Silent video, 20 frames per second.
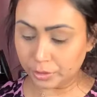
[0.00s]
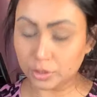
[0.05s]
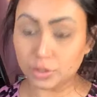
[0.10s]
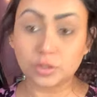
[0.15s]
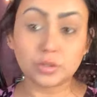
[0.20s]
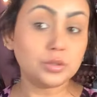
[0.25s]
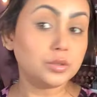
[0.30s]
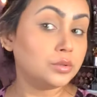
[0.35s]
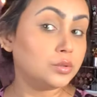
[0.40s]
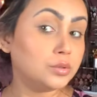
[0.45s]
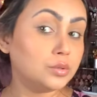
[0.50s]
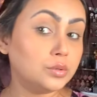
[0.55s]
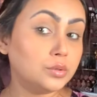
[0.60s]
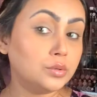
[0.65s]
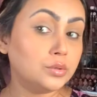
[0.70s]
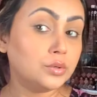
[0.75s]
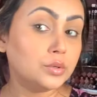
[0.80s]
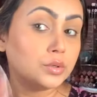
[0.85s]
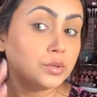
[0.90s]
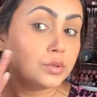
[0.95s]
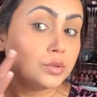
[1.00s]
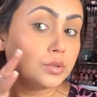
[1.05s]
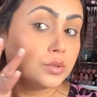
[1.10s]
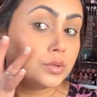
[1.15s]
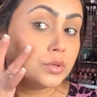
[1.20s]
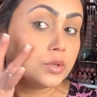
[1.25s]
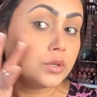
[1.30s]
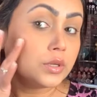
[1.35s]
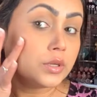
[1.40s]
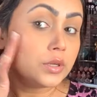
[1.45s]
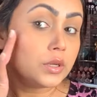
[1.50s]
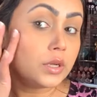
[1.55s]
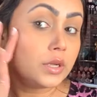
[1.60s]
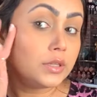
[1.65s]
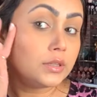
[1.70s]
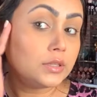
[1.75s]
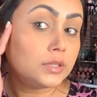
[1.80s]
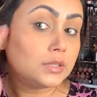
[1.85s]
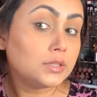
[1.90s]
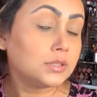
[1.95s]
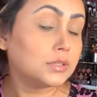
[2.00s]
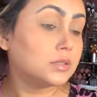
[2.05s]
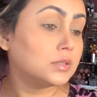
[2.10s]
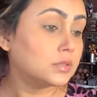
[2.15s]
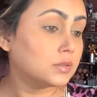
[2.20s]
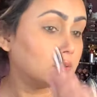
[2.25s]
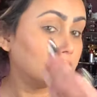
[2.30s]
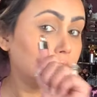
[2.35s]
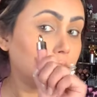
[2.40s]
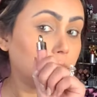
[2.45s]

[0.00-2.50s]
to, and this